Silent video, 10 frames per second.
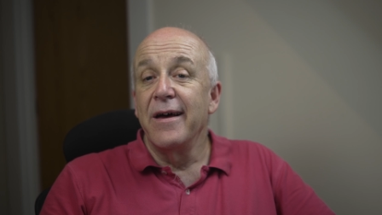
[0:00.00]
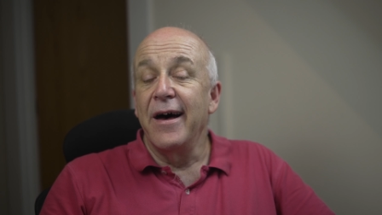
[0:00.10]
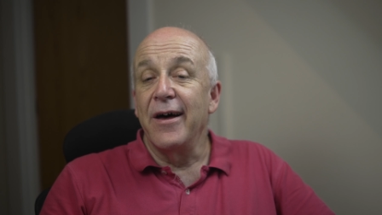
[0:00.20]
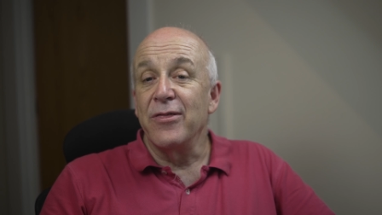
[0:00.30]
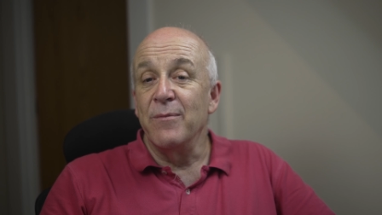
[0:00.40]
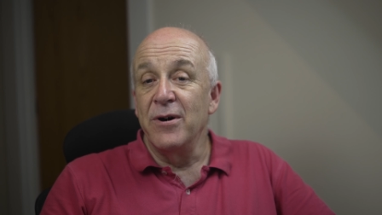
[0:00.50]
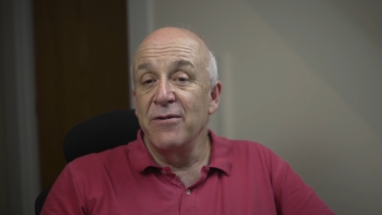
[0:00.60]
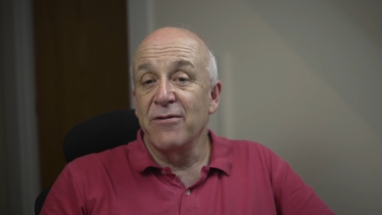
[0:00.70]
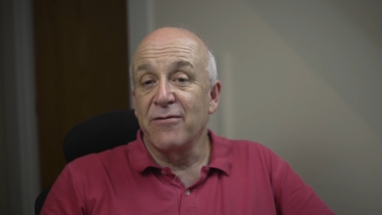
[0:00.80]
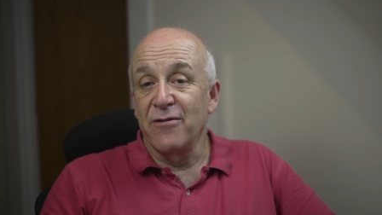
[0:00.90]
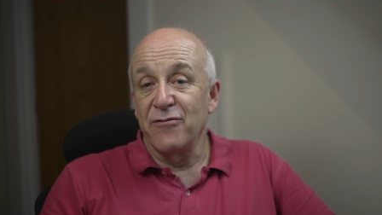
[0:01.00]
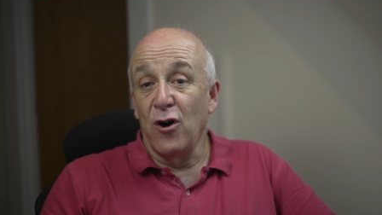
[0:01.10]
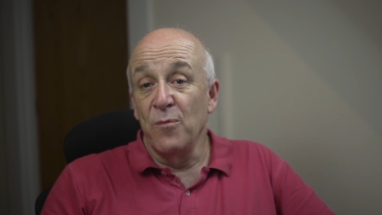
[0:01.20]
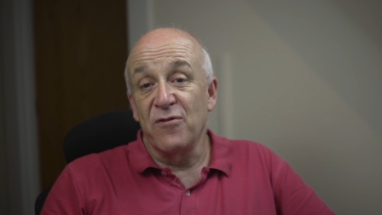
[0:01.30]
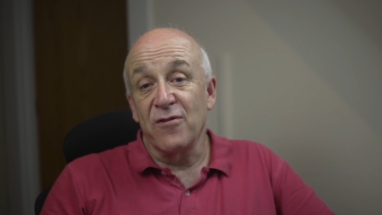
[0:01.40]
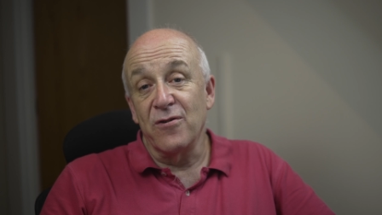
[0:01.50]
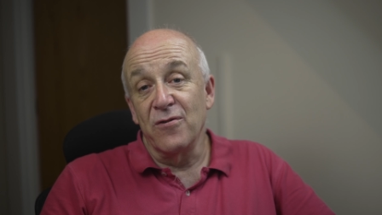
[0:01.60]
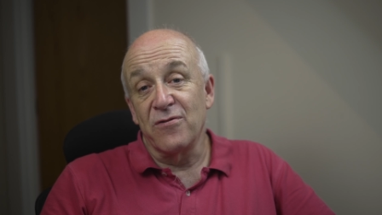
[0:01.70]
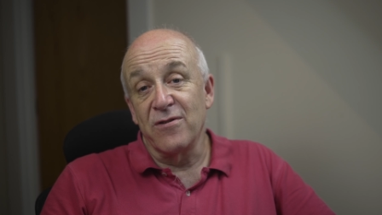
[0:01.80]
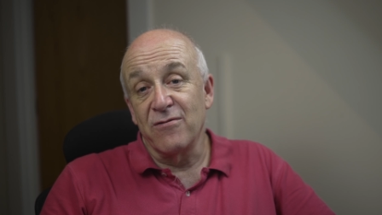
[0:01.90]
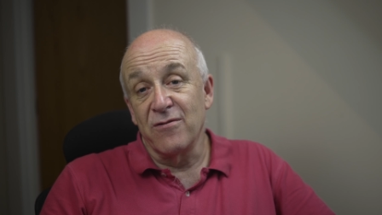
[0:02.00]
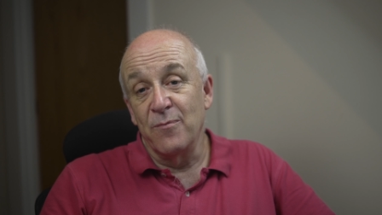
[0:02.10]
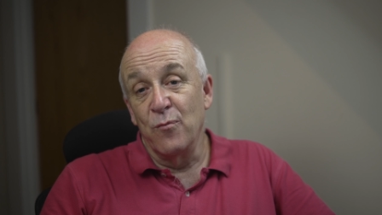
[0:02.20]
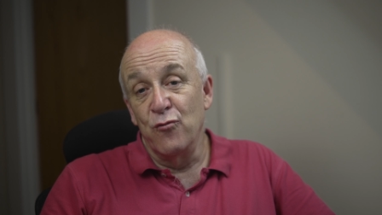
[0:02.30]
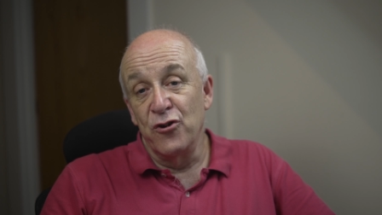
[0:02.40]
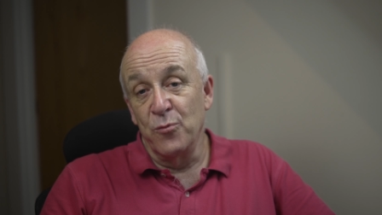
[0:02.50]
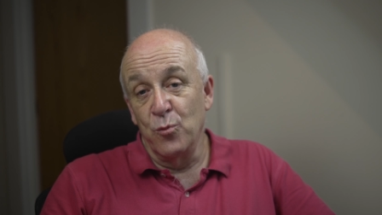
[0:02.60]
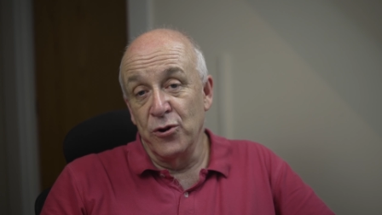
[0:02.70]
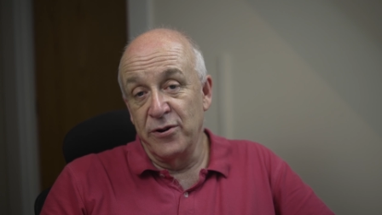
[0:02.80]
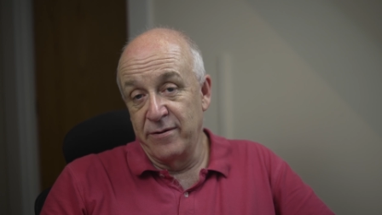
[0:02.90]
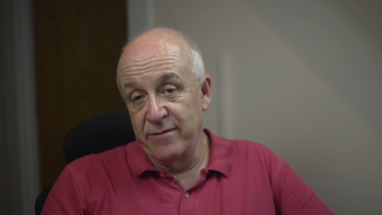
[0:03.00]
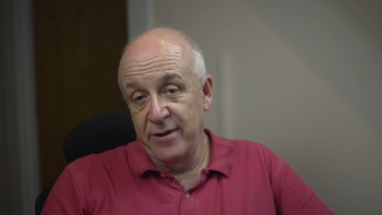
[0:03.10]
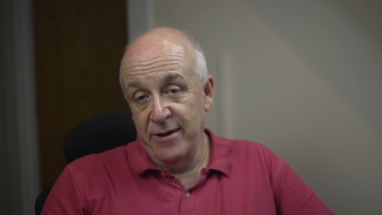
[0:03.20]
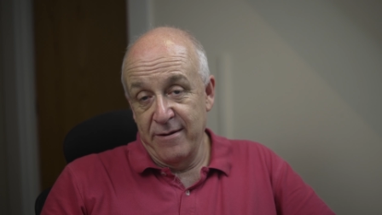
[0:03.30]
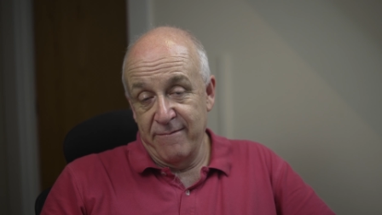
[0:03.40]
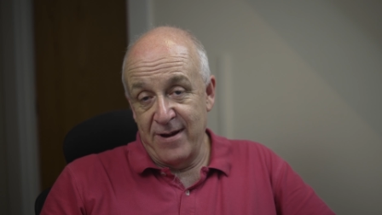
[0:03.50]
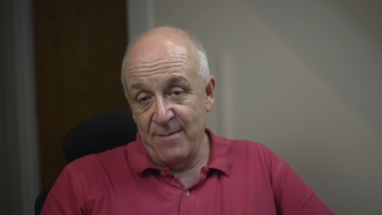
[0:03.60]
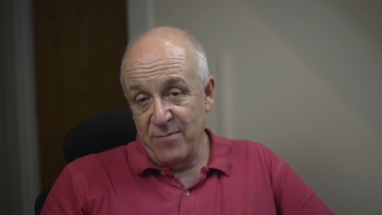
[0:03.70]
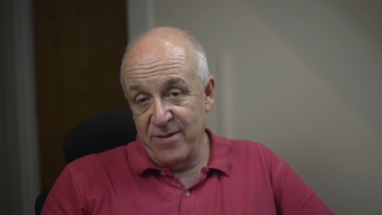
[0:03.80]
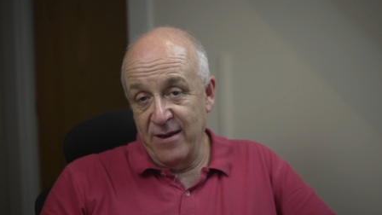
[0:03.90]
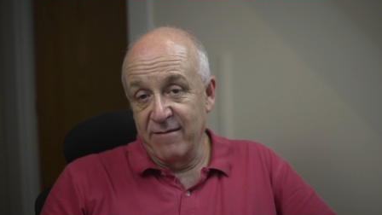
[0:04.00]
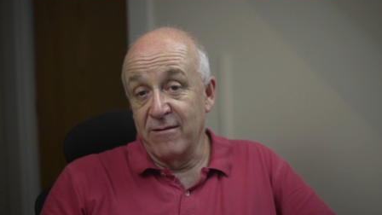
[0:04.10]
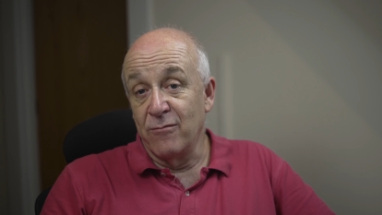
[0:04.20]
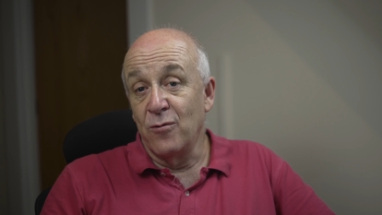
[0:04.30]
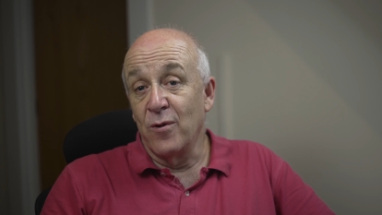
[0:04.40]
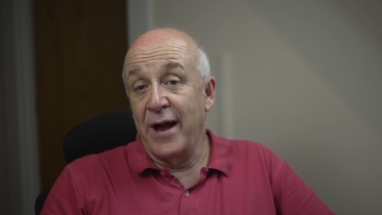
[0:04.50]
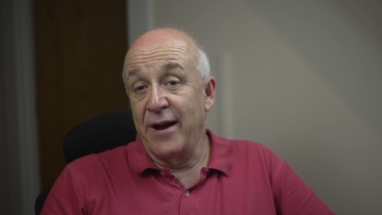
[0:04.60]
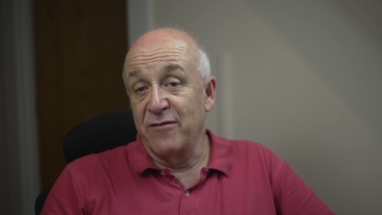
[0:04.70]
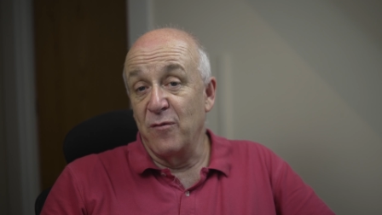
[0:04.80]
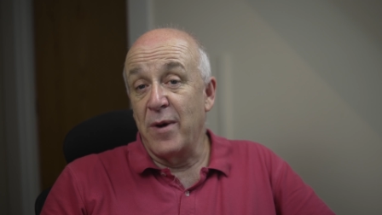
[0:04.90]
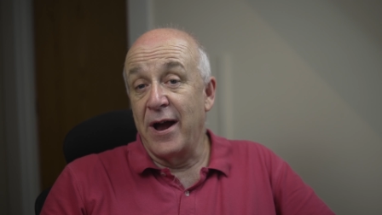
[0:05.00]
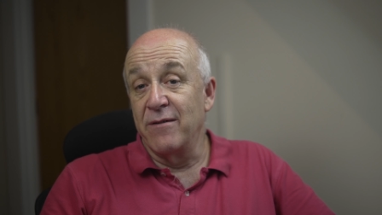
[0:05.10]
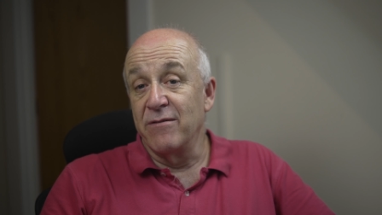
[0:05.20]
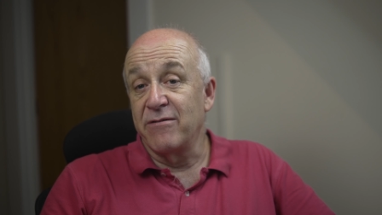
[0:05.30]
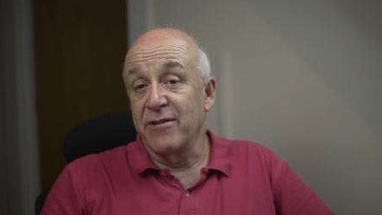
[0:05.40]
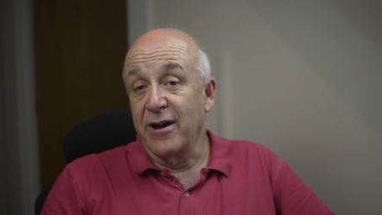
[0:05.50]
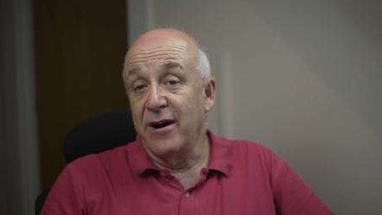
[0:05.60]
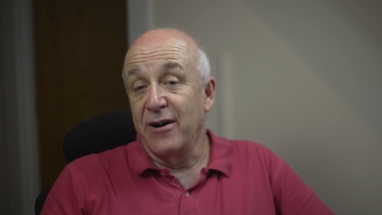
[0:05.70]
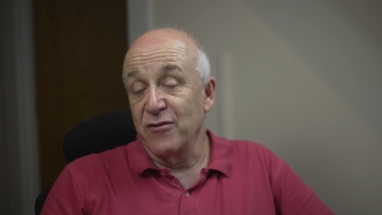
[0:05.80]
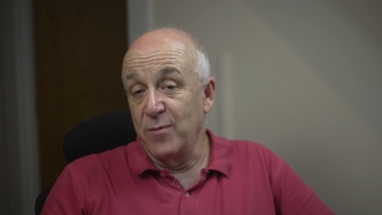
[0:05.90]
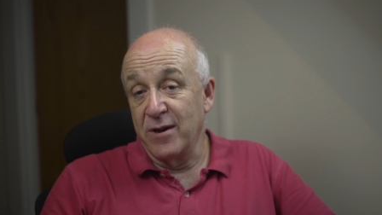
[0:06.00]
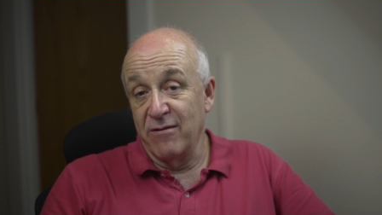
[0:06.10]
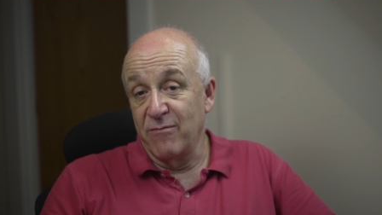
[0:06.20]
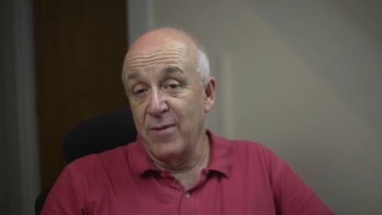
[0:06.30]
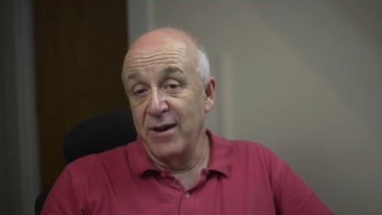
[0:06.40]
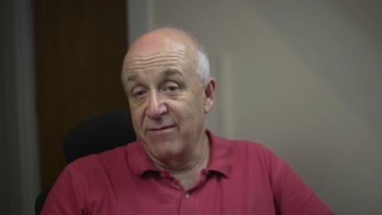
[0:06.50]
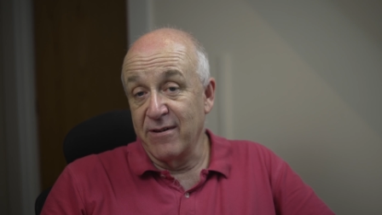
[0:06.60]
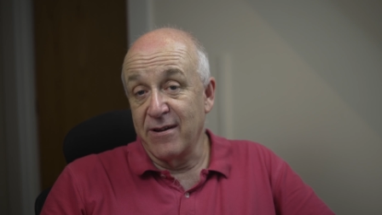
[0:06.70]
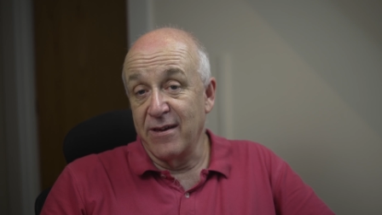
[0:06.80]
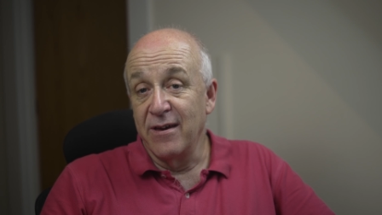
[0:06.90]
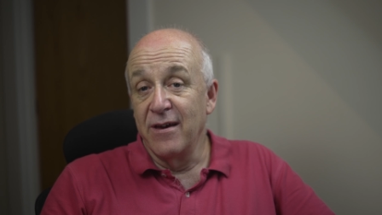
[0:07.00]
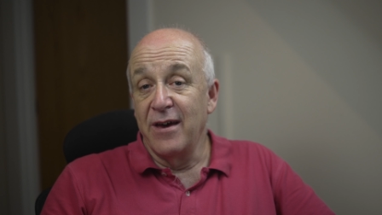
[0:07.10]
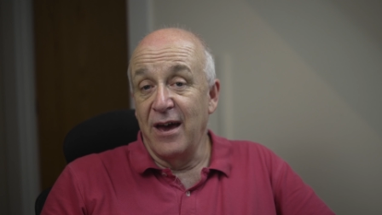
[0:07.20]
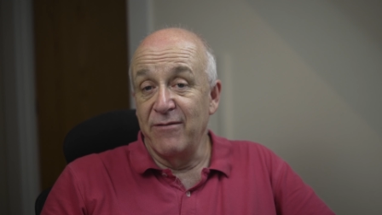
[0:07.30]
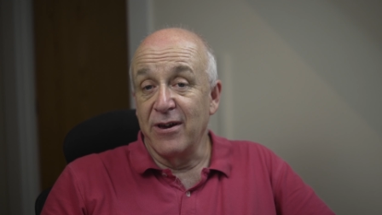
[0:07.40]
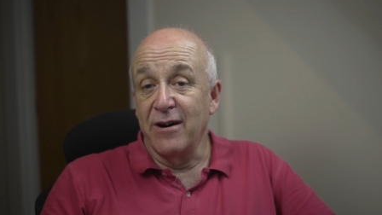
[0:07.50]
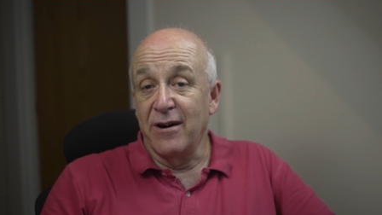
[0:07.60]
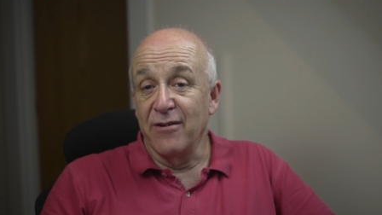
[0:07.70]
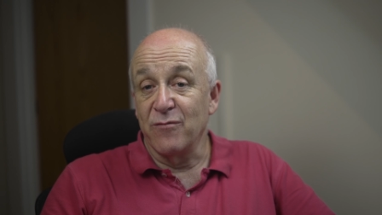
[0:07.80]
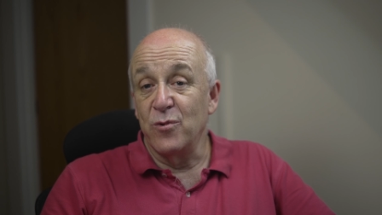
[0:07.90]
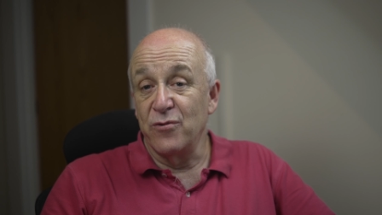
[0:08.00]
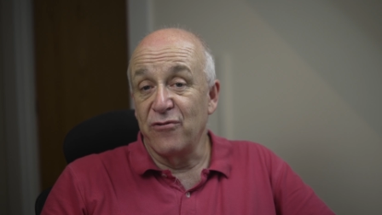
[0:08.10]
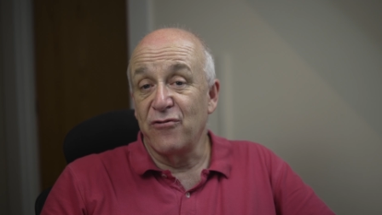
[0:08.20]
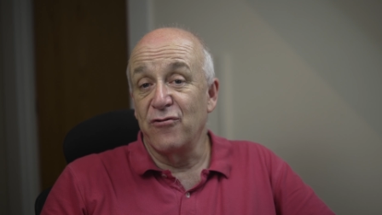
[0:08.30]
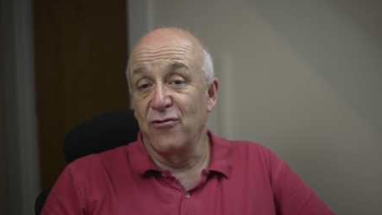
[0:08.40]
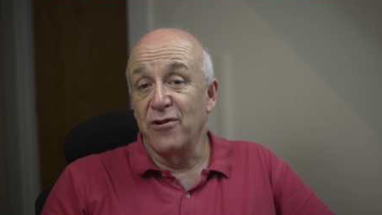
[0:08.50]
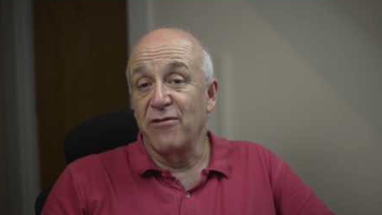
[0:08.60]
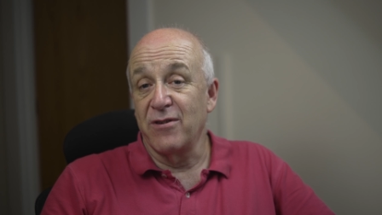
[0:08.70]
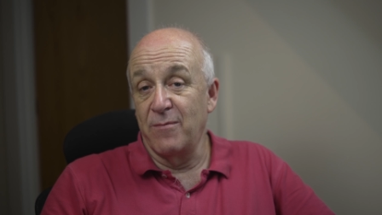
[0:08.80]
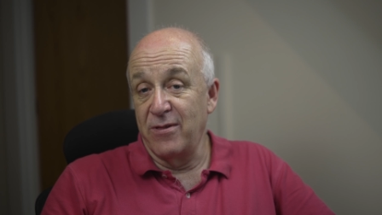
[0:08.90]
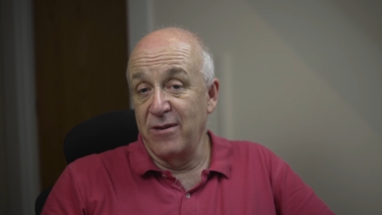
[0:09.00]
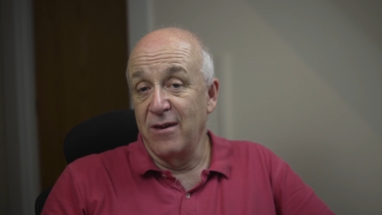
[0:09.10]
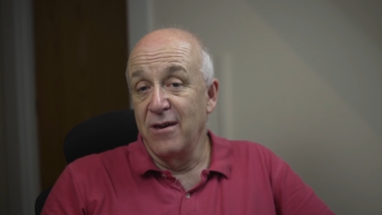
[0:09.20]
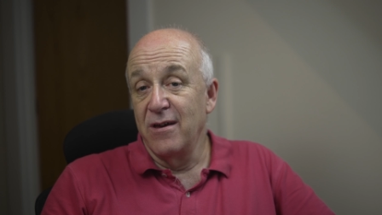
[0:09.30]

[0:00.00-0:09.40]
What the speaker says: The motocross obstacles, the sort of wooden ramp things, are all out of bounds to cars because basically heavy cars will destroy some of the